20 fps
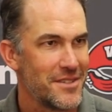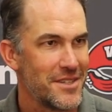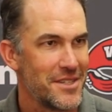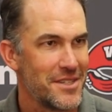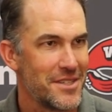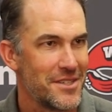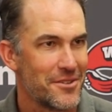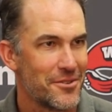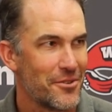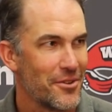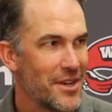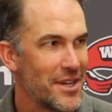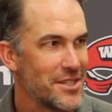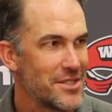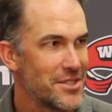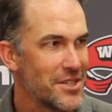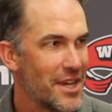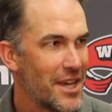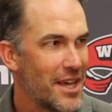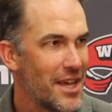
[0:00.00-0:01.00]
He did a
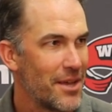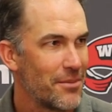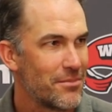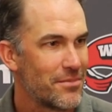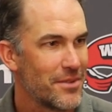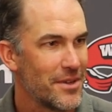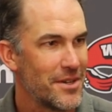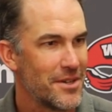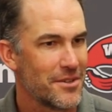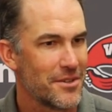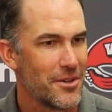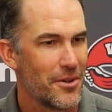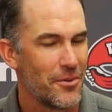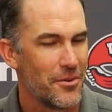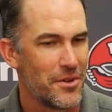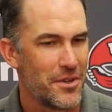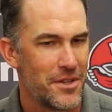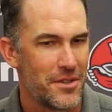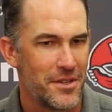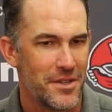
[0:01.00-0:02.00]
great job
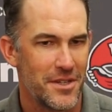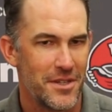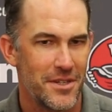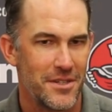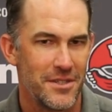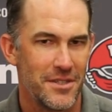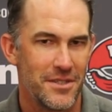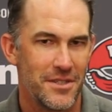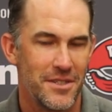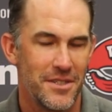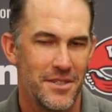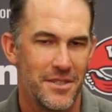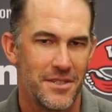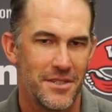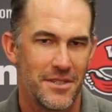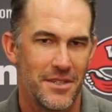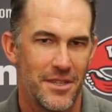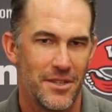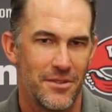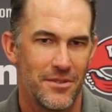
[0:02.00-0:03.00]
going in there
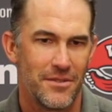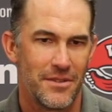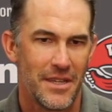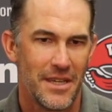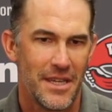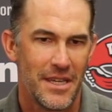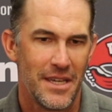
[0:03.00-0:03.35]
and